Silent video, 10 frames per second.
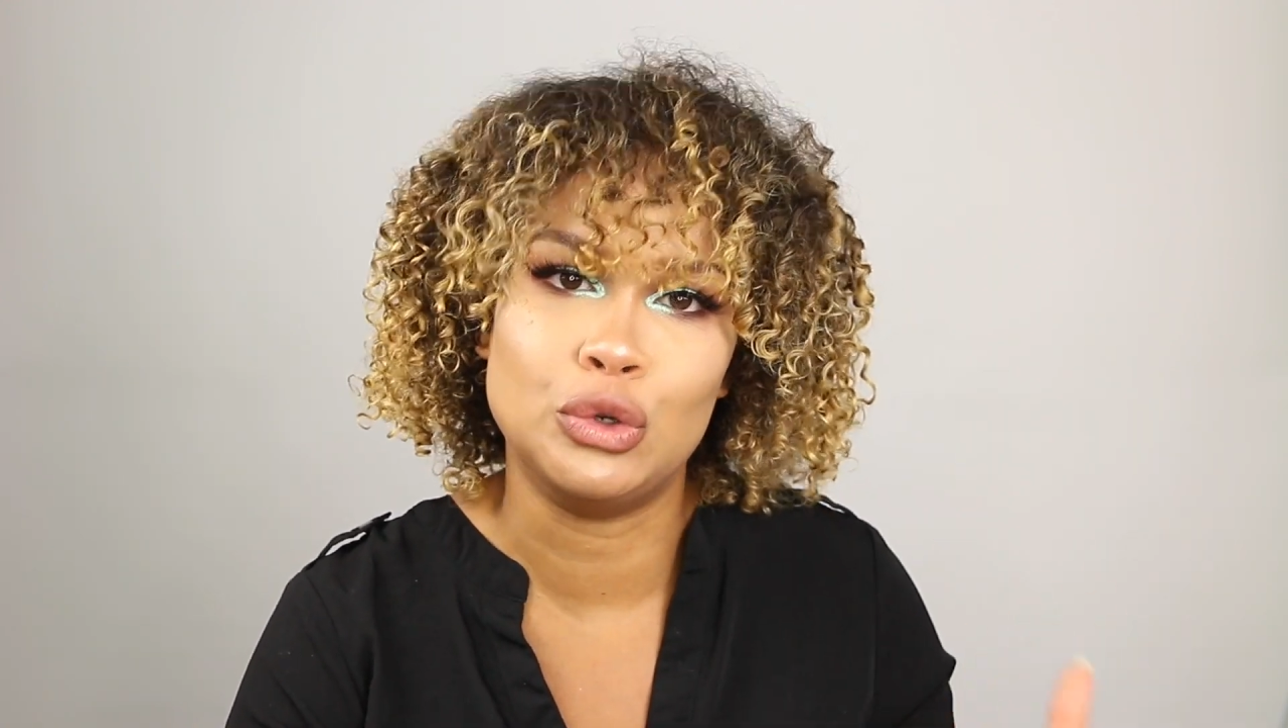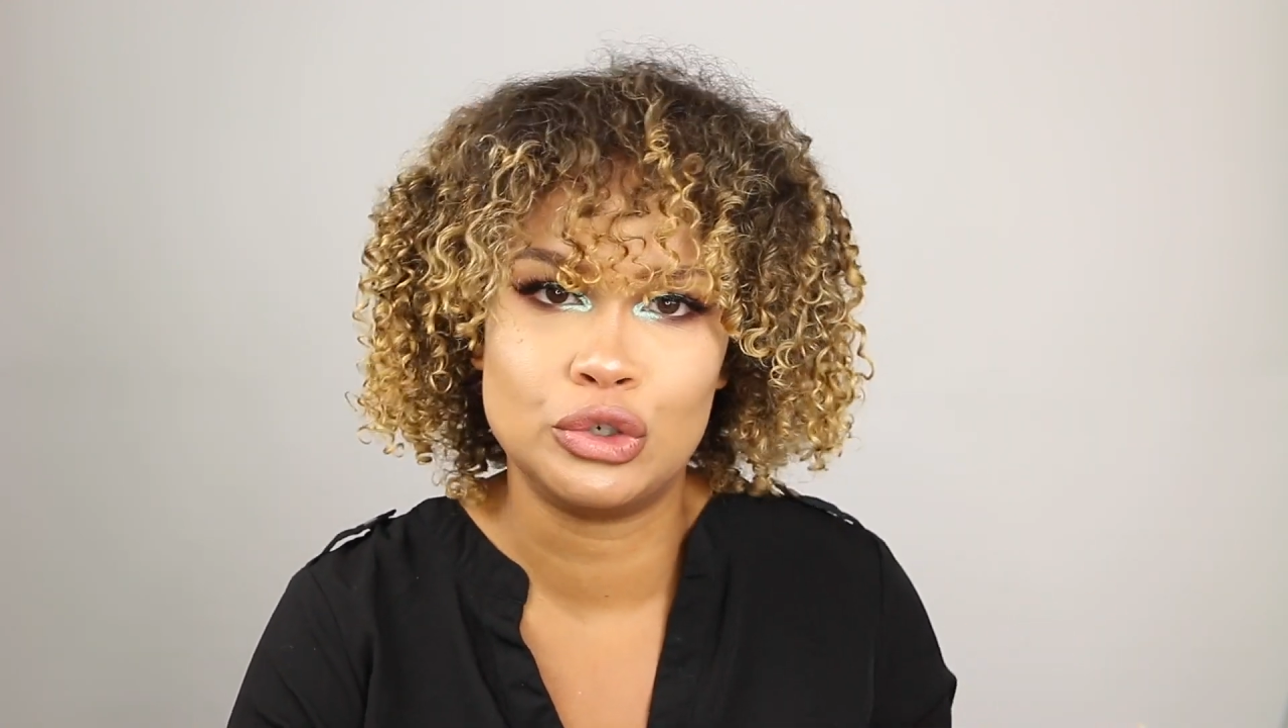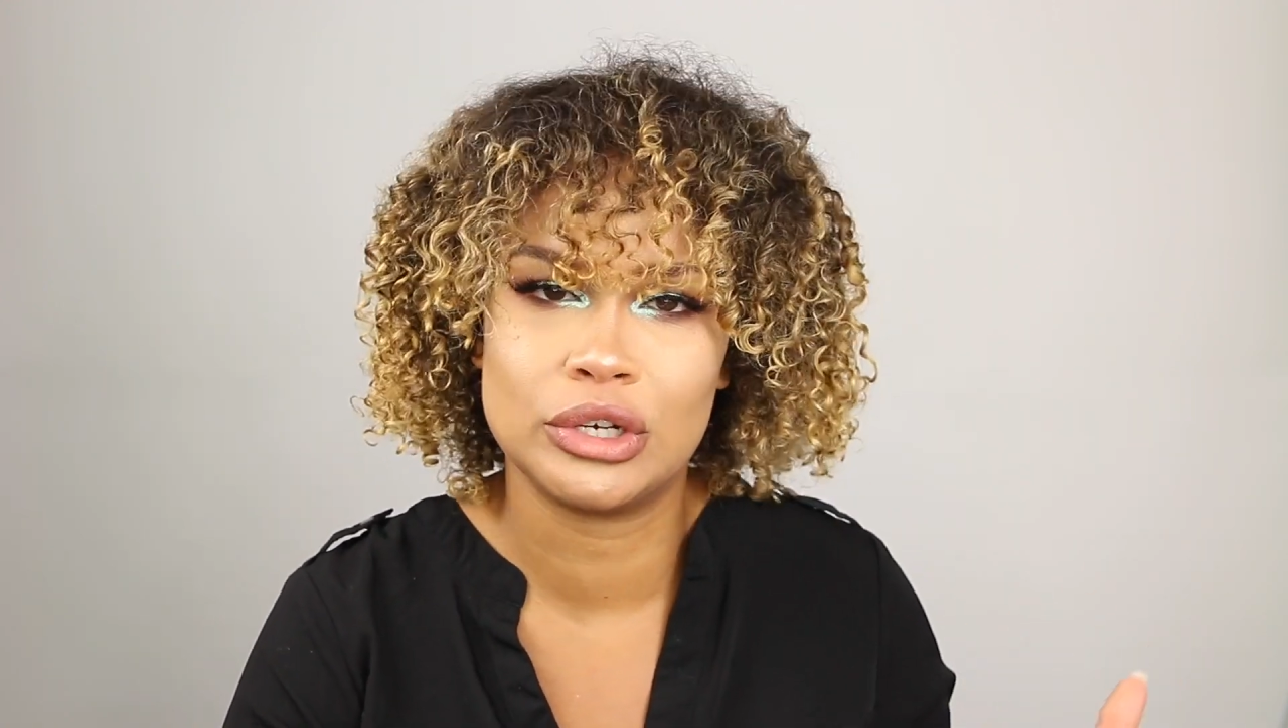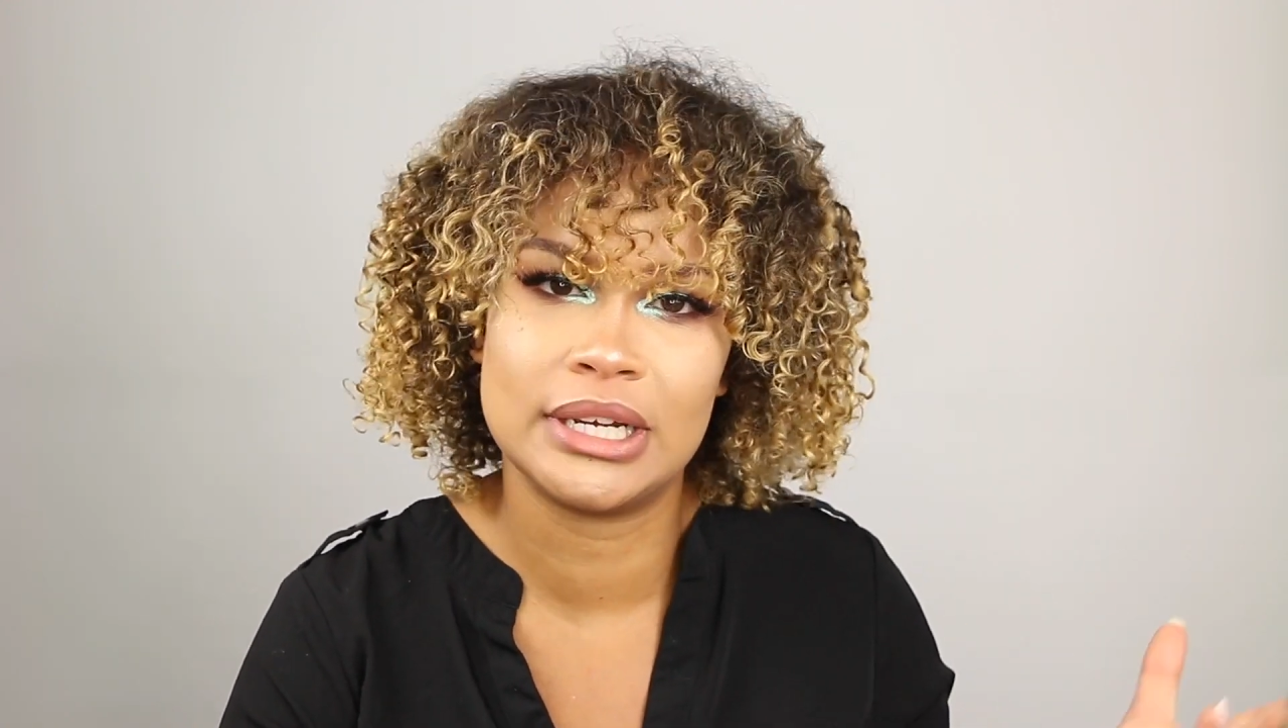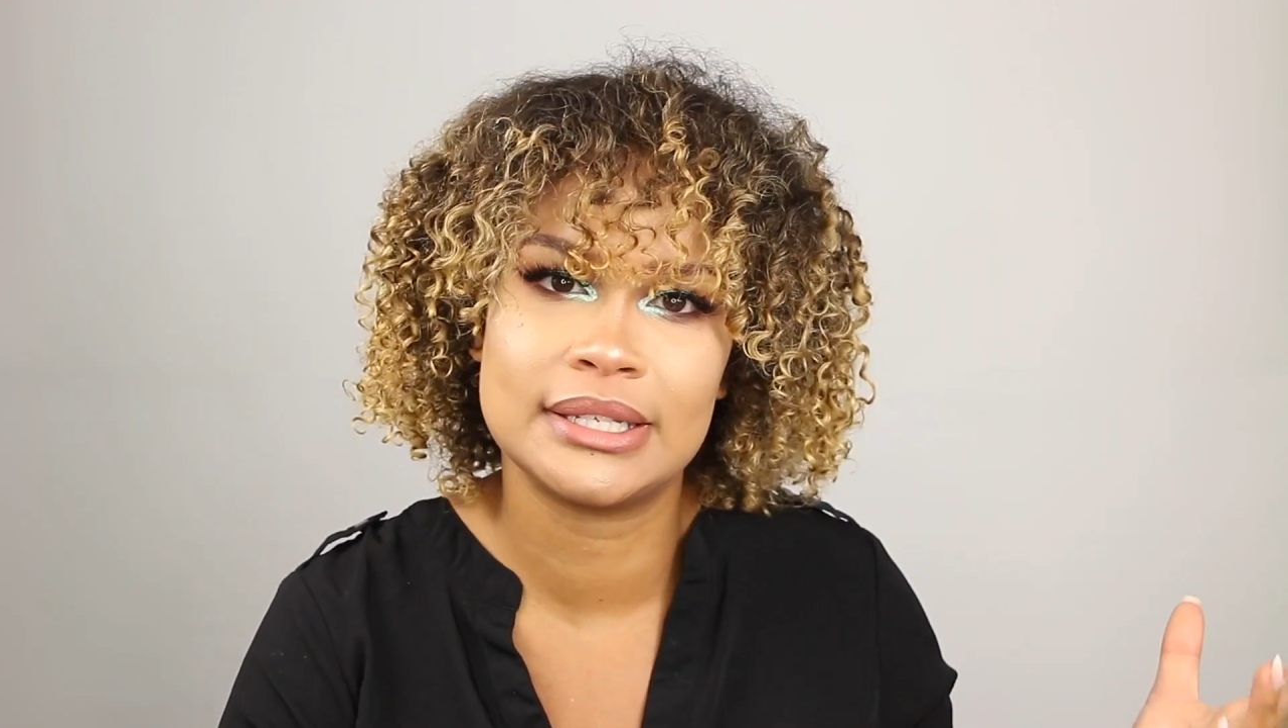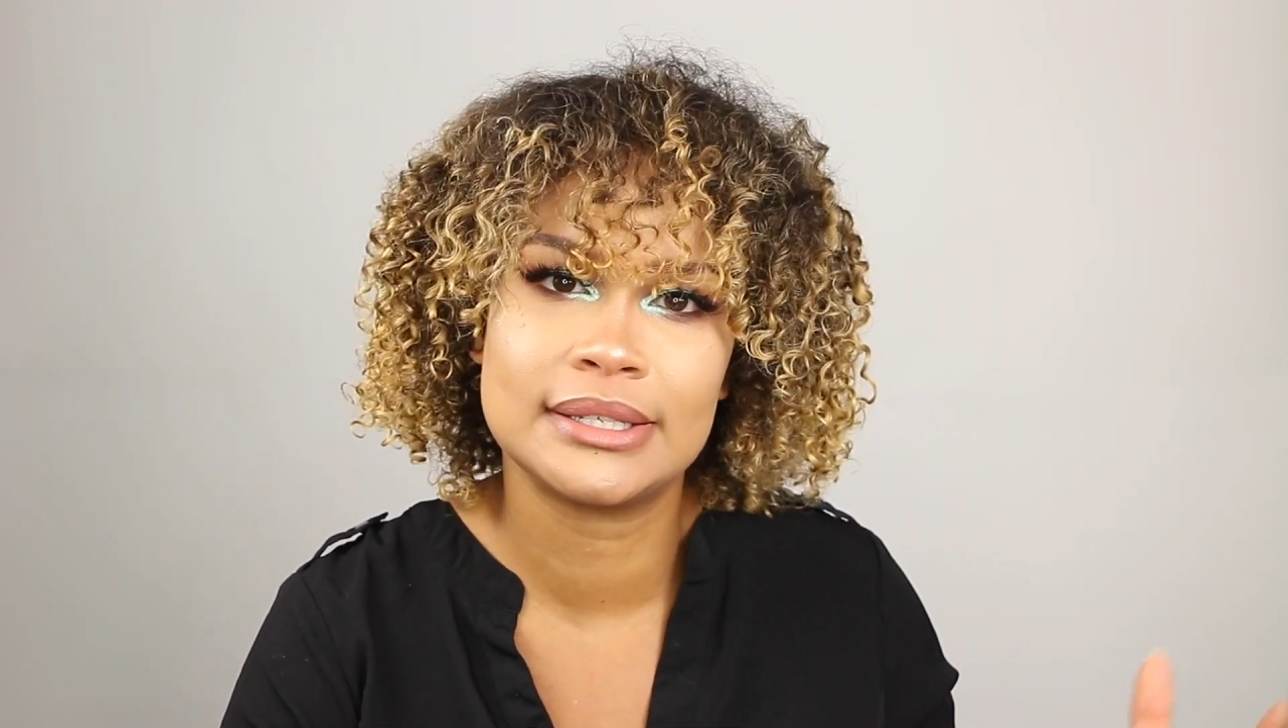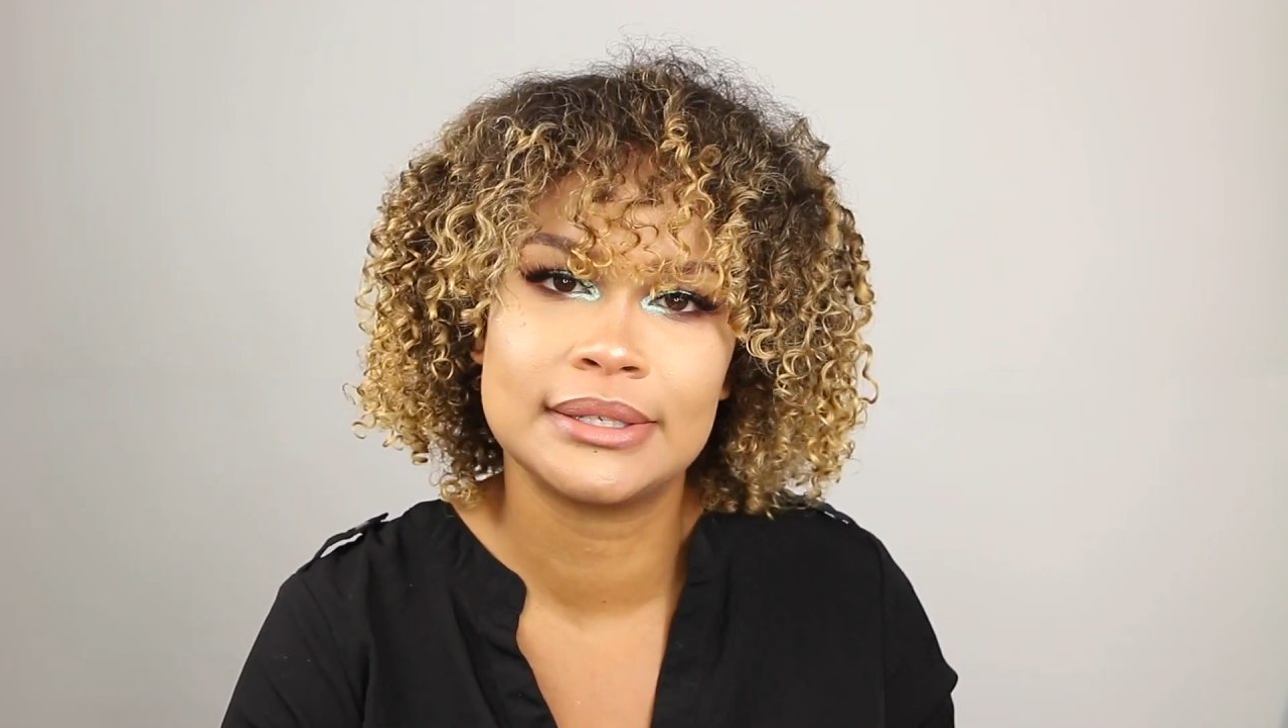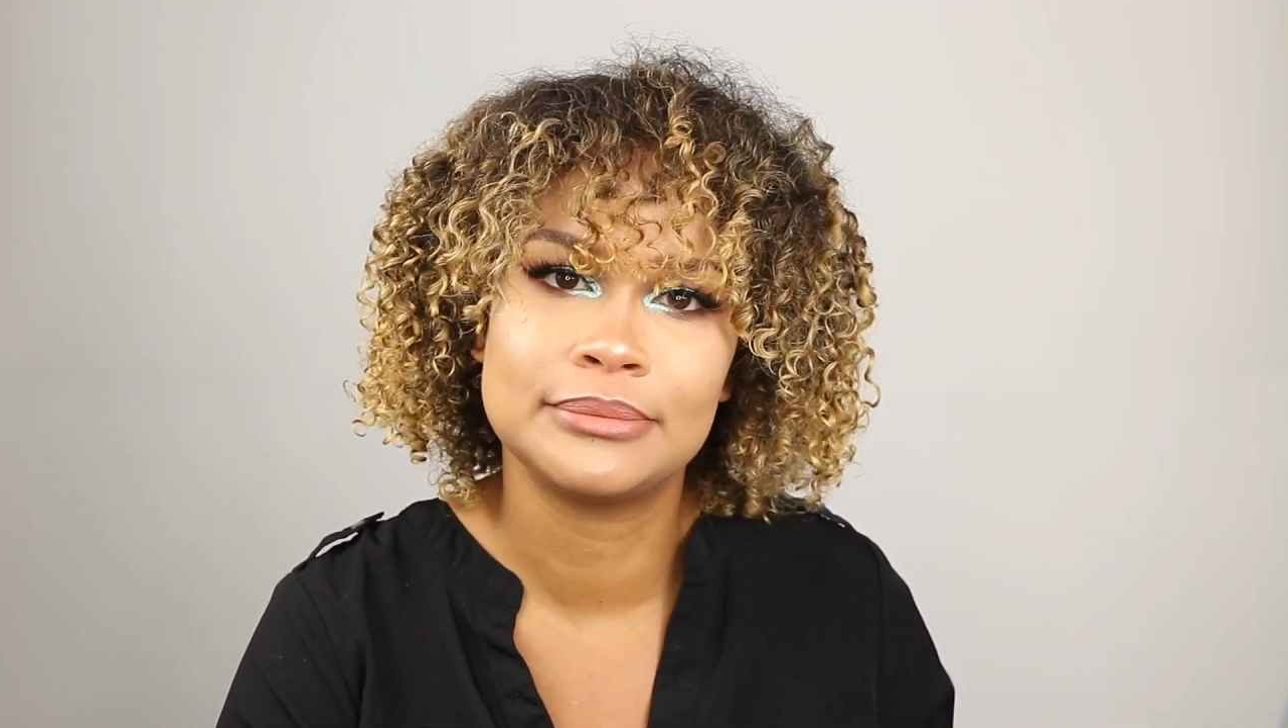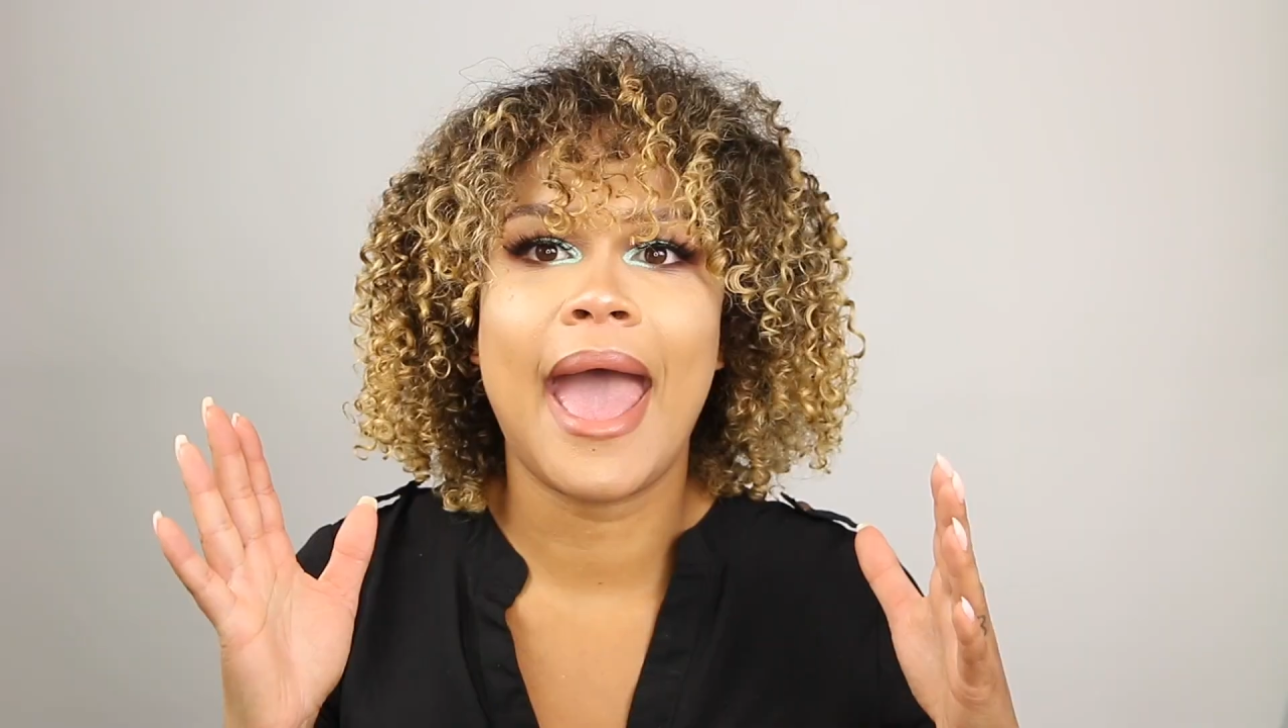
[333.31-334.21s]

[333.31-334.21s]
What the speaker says: nutrients.